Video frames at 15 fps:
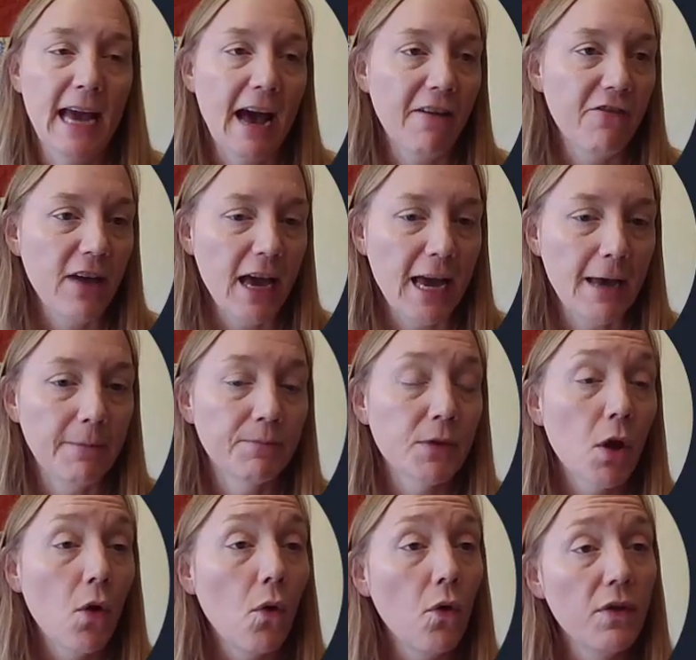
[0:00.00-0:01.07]
cafe.
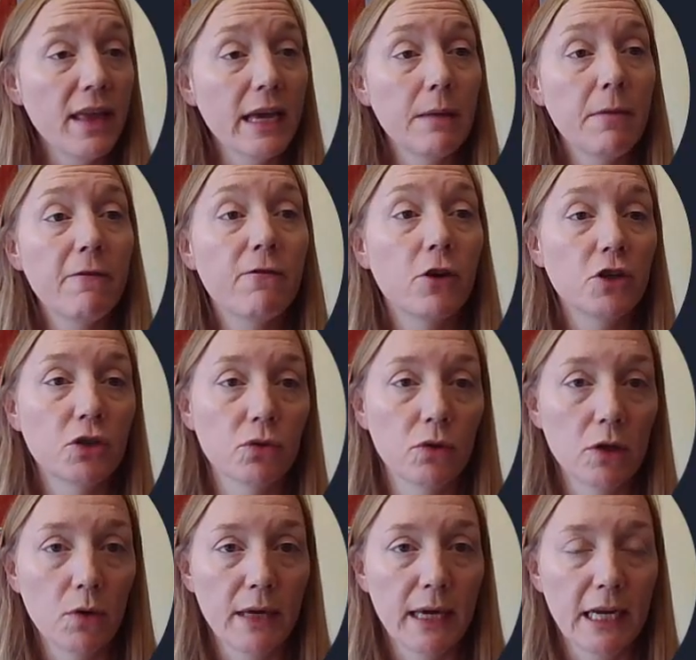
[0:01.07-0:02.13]
Or they can be virtual
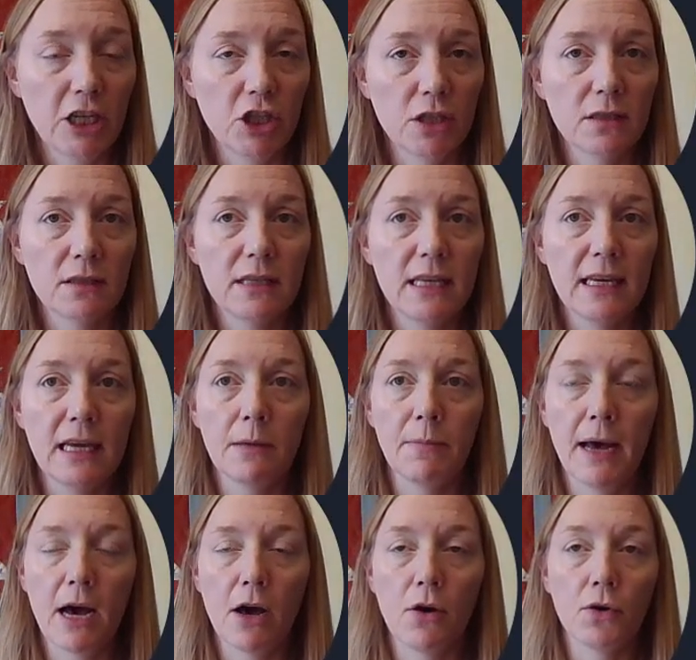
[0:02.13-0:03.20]
locations, thinking
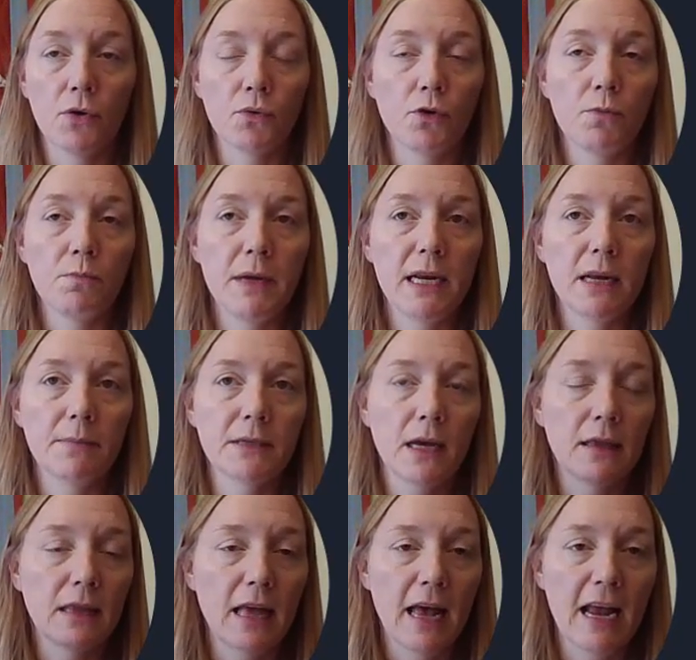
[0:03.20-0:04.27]
about group meetups
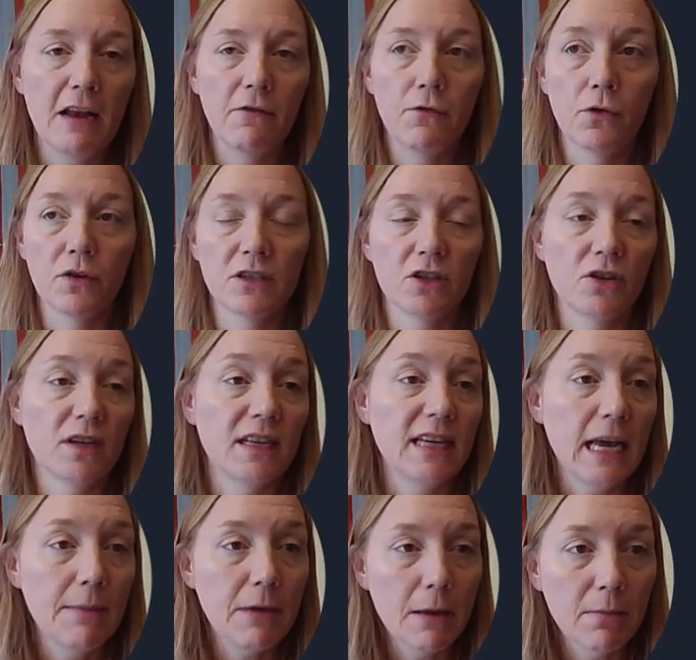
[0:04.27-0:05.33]
online for certain
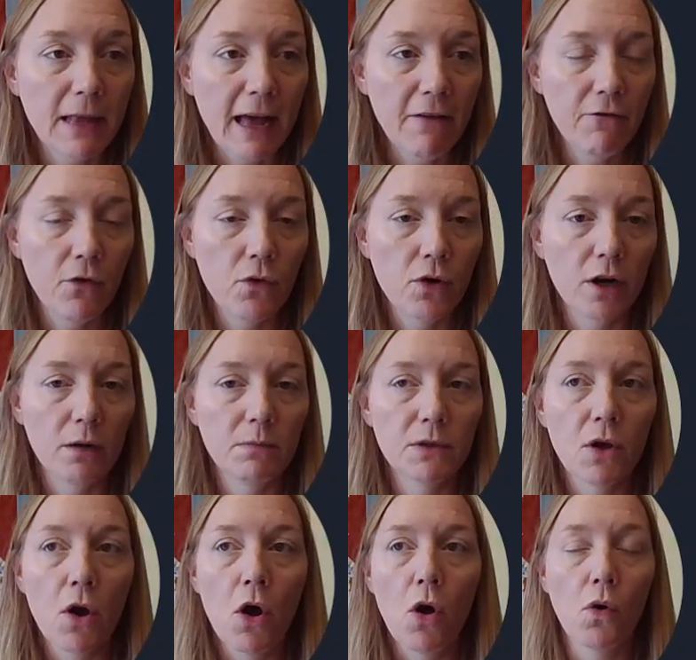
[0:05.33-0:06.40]
gaming platforms
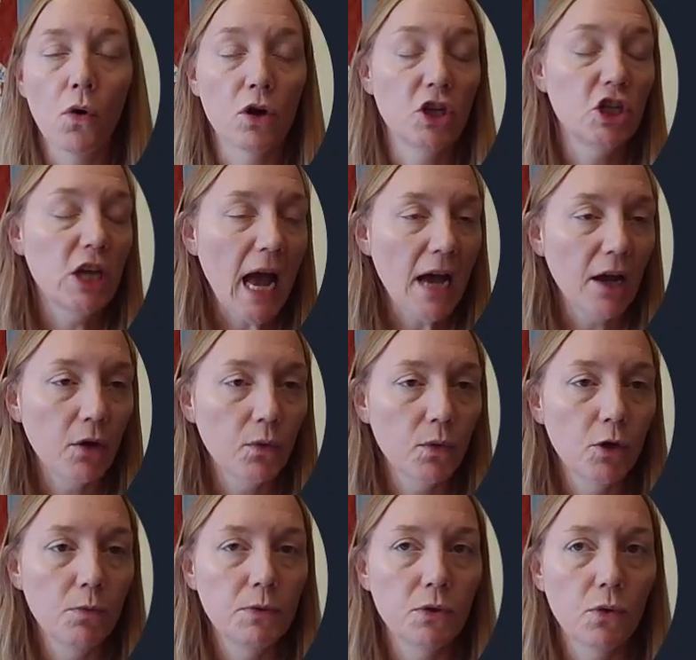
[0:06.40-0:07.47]
or chat
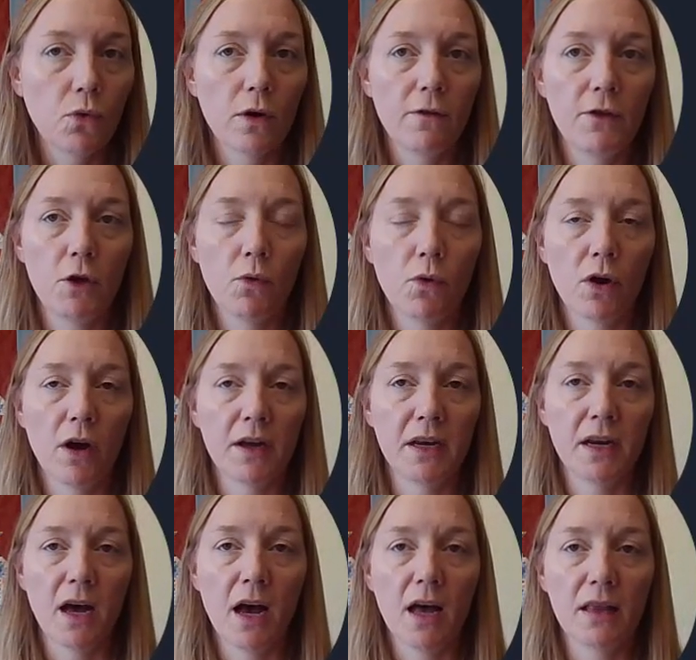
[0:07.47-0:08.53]
groups, or if you were on
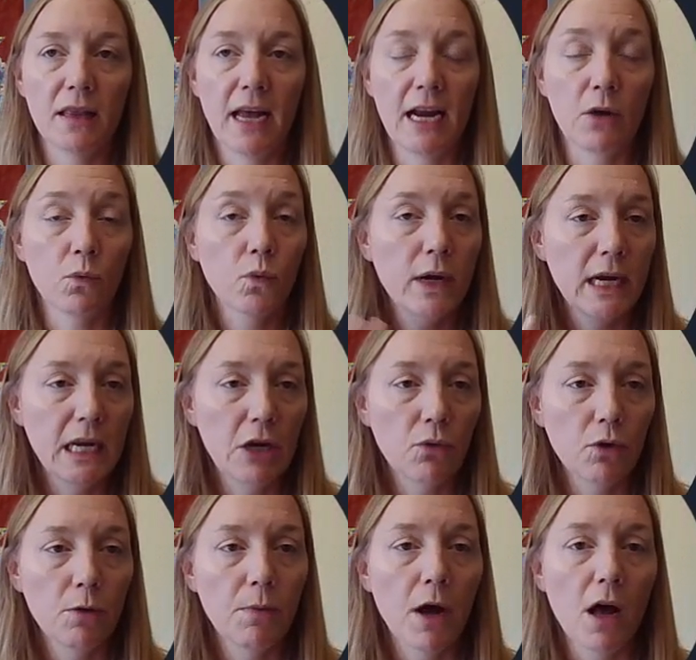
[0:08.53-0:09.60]
an online reading
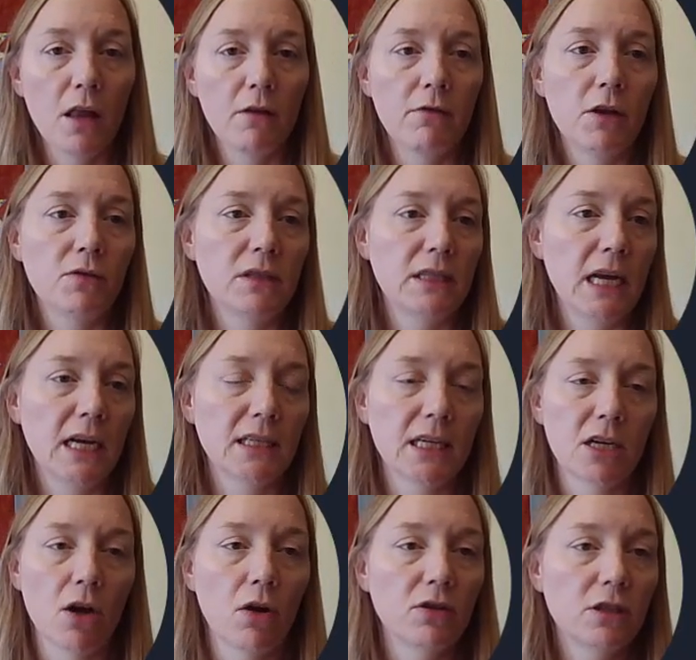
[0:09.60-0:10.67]
group. All of those things
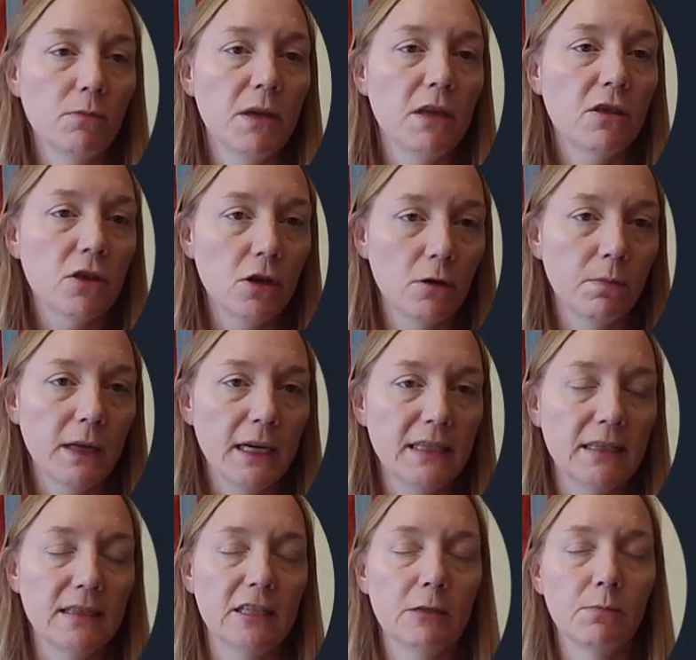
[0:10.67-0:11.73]
can also be third
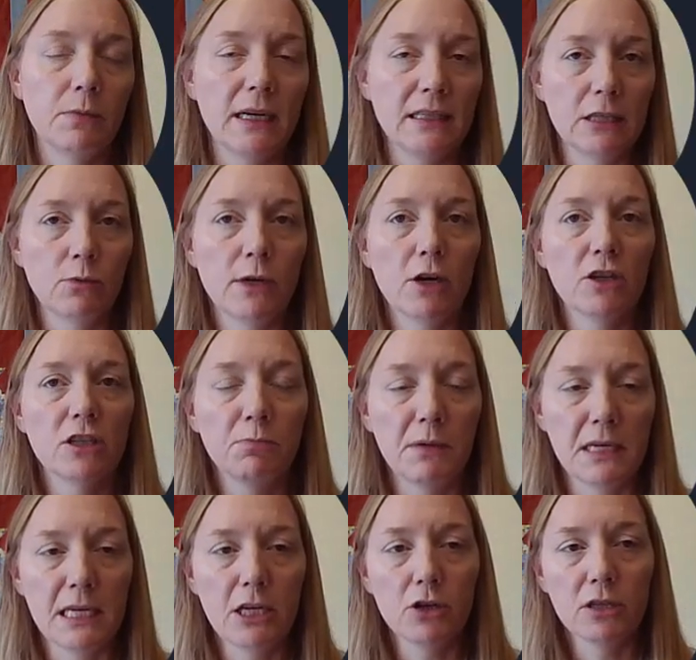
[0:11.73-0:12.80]
places. It's places where you're
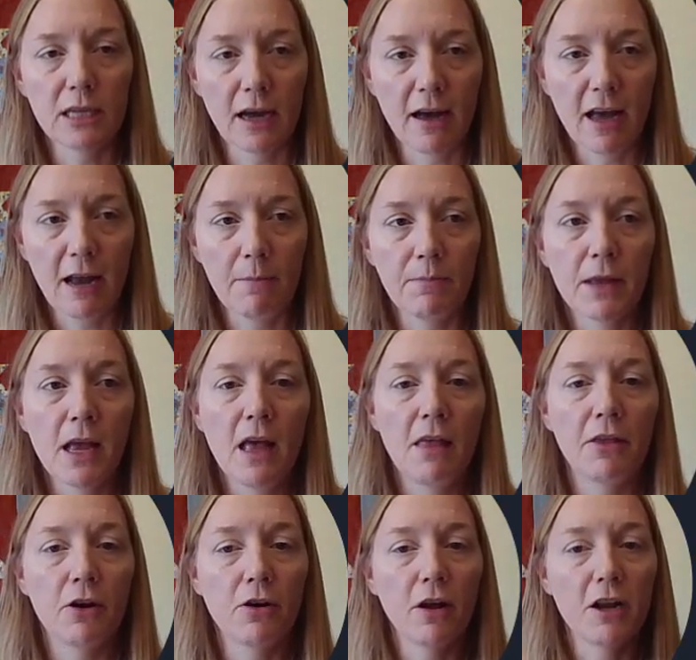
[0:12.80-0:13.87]
spending your time
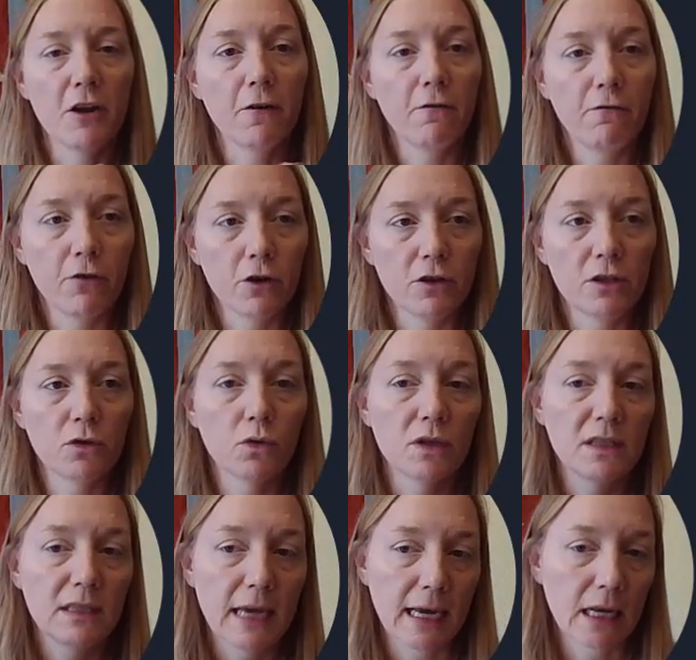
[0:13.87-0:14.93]
that are not your first or
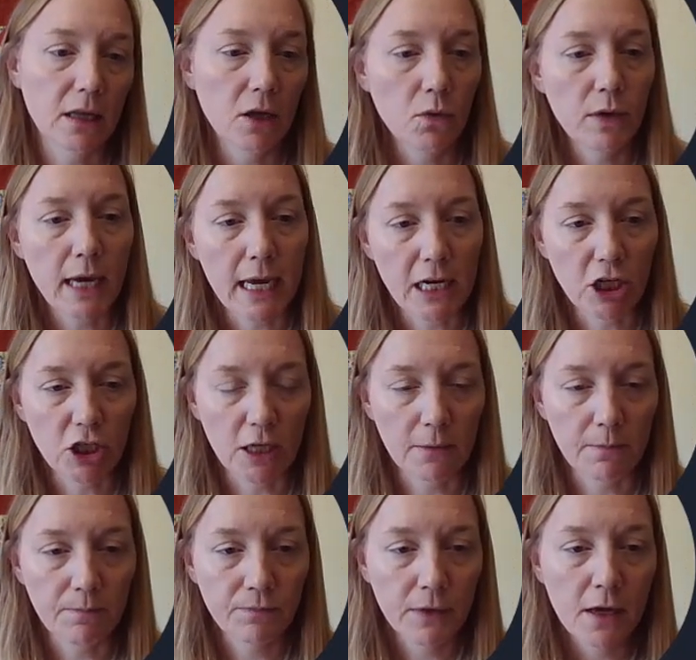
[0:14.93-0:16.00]
second location.